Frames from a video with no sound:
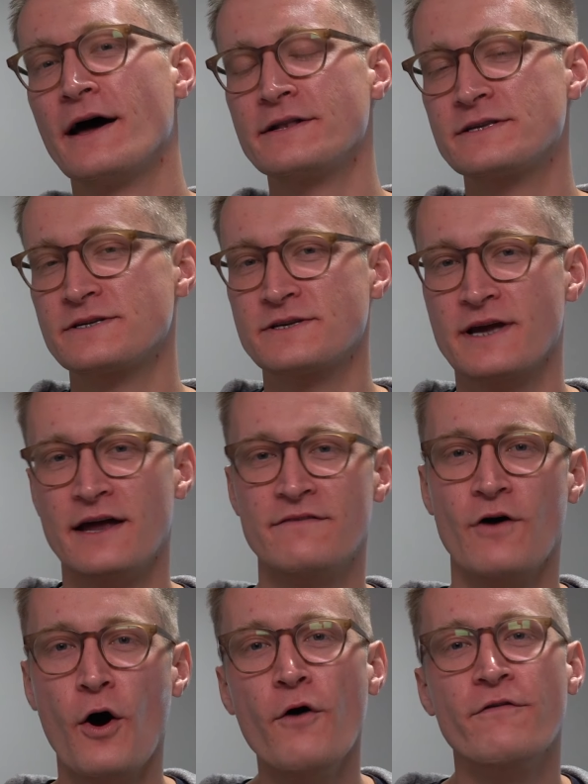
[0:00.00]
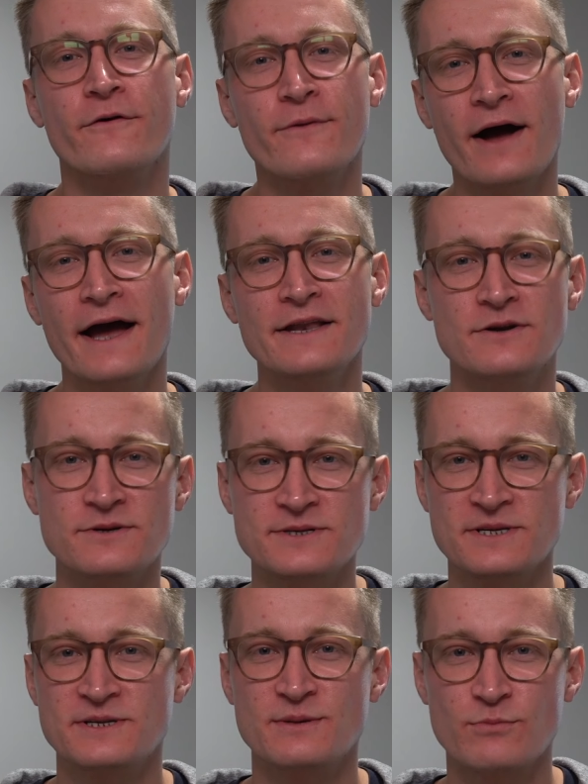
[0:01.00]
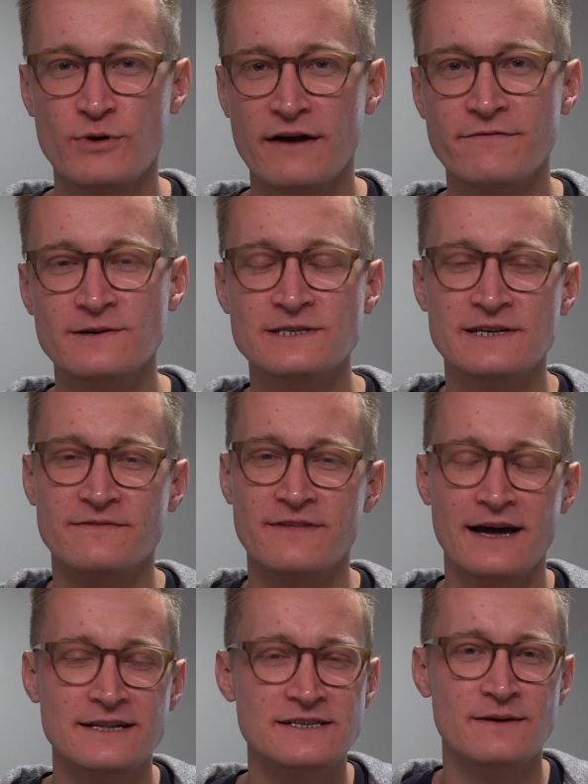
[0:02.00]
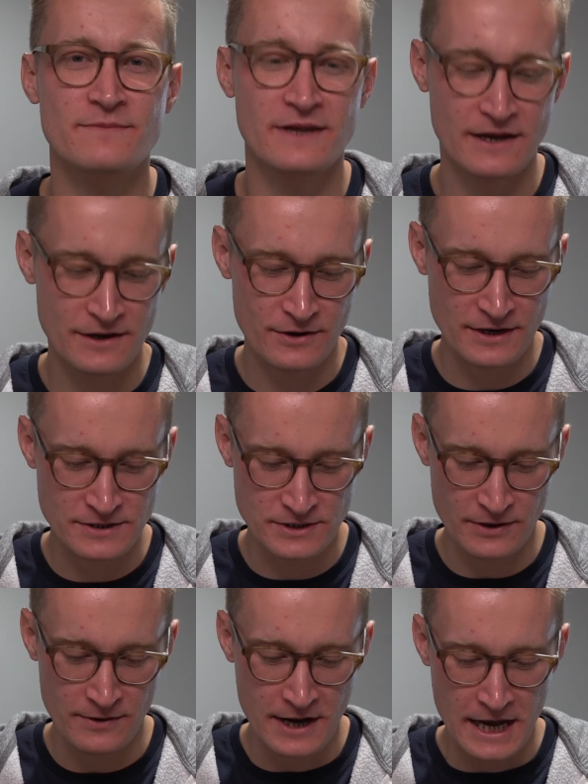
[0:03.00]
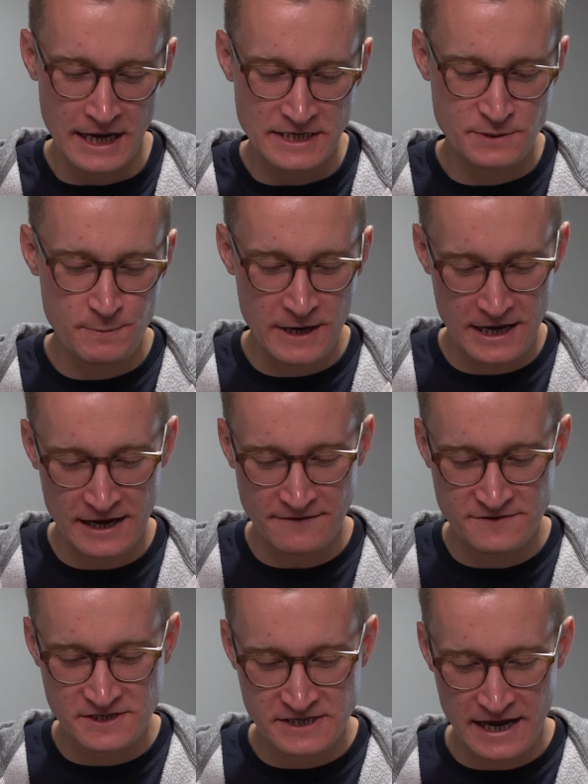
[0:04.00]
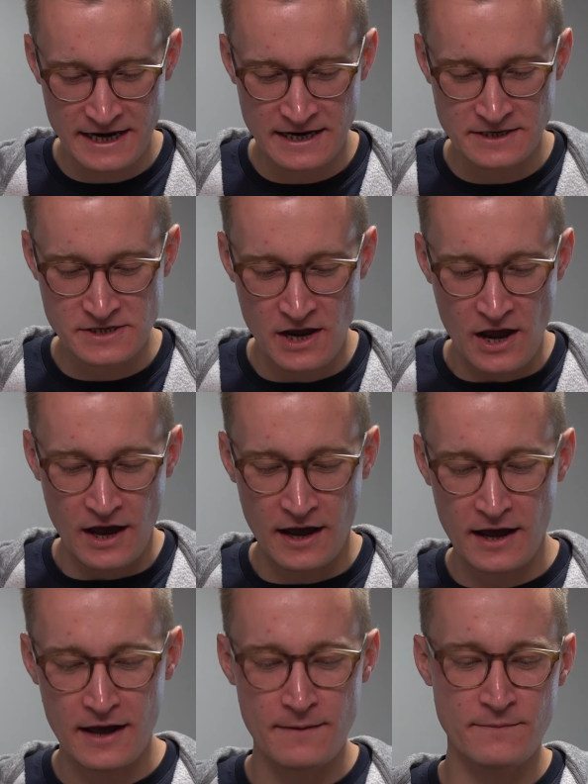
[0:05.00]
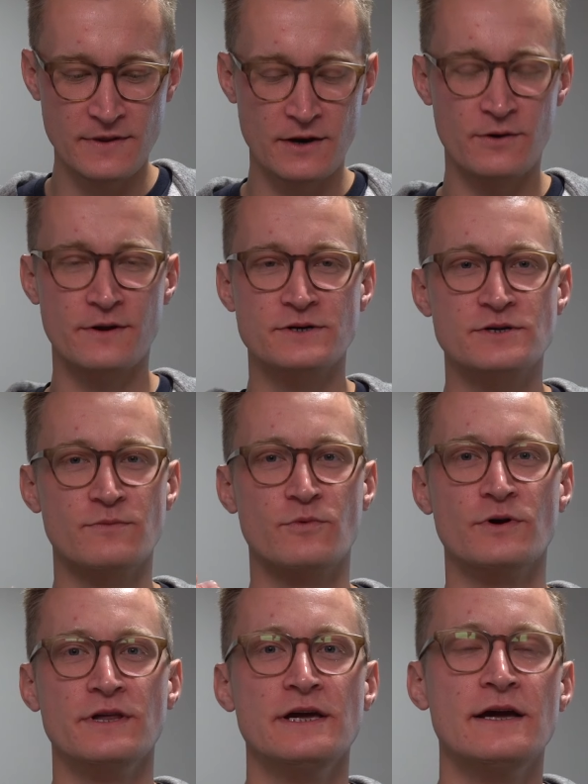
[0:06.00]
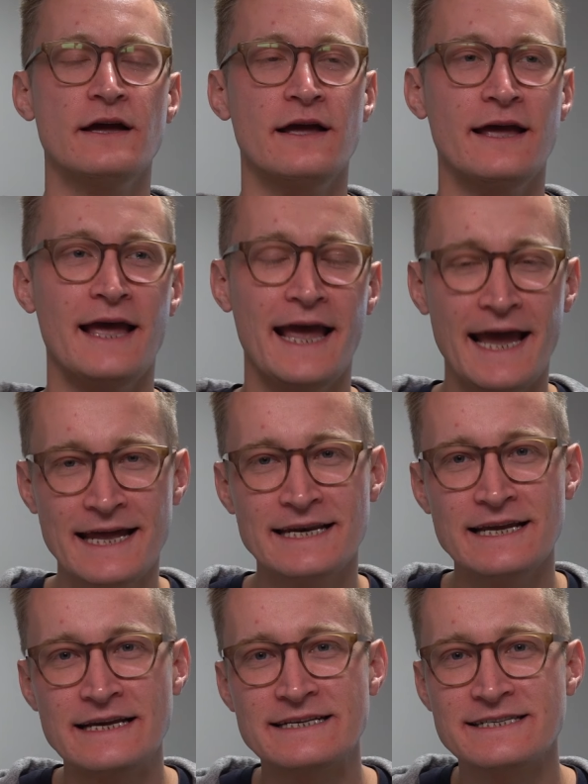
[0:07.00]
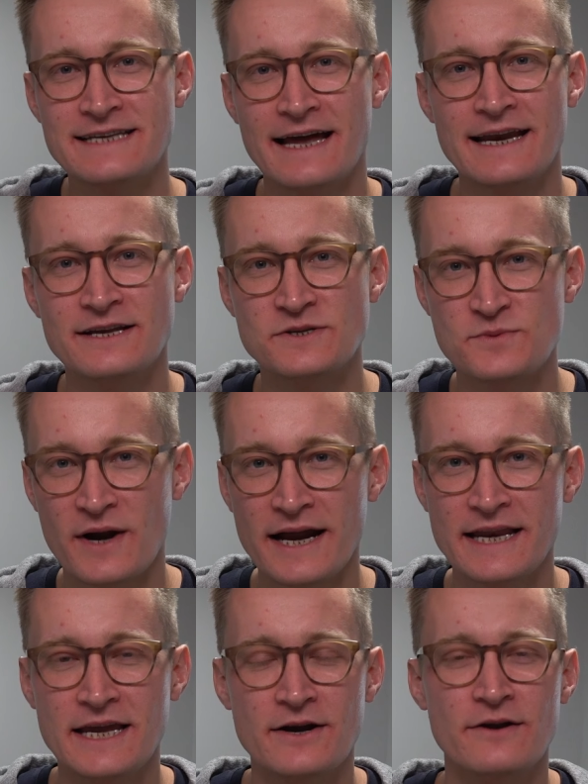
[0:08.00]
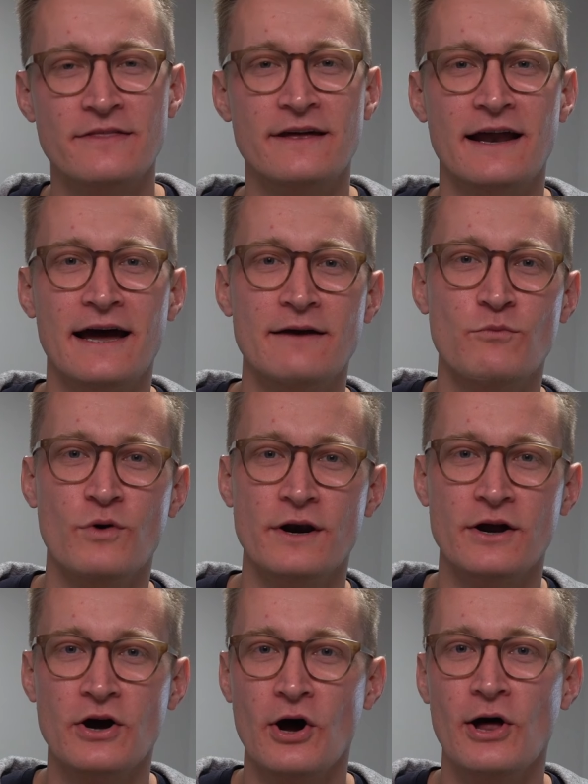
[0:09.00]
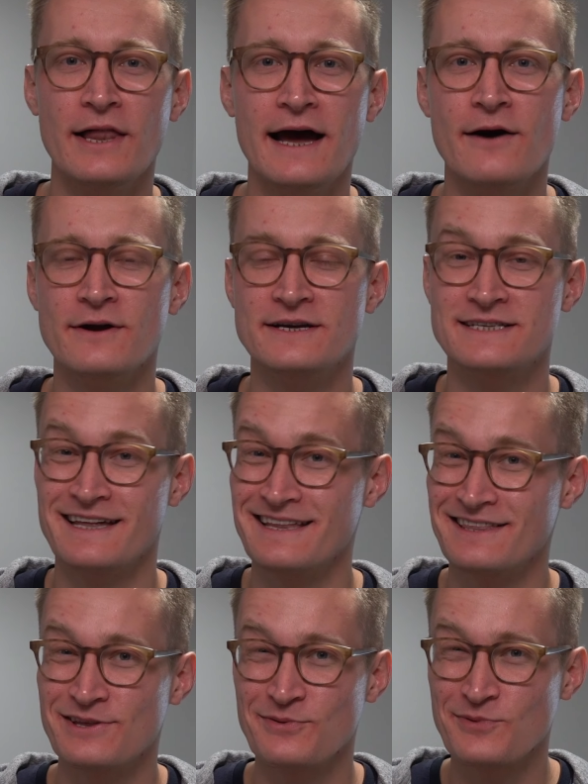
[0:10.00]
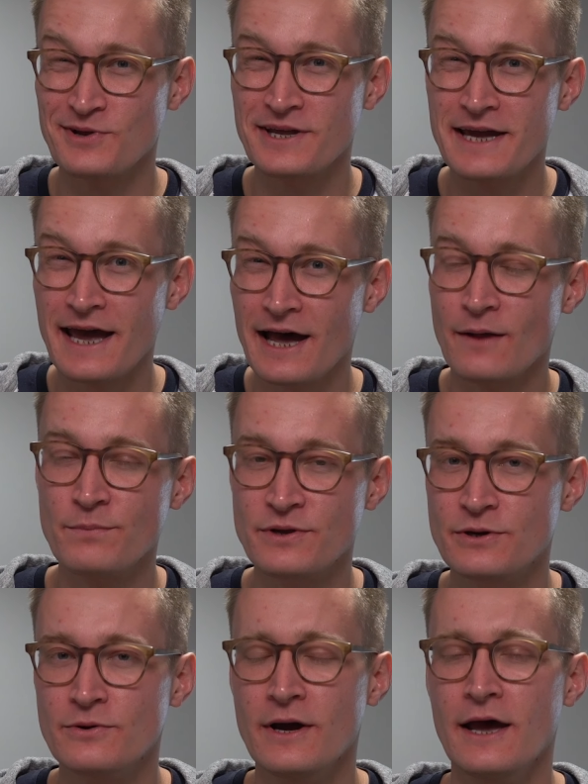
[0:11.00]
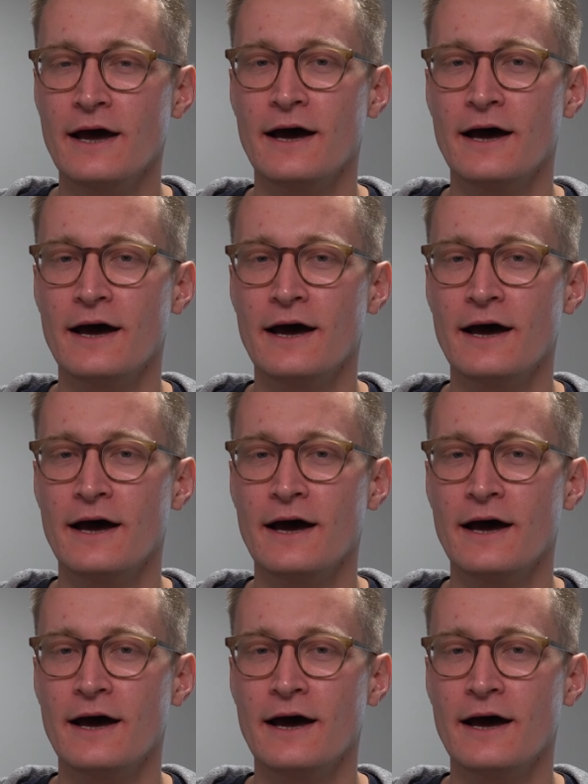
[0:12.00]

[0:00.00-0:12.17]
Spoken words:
just kind of override your system preference if that's something you're into. Speaking of settings, there's some really handy settings right here that I want to call out because I think they'll really help you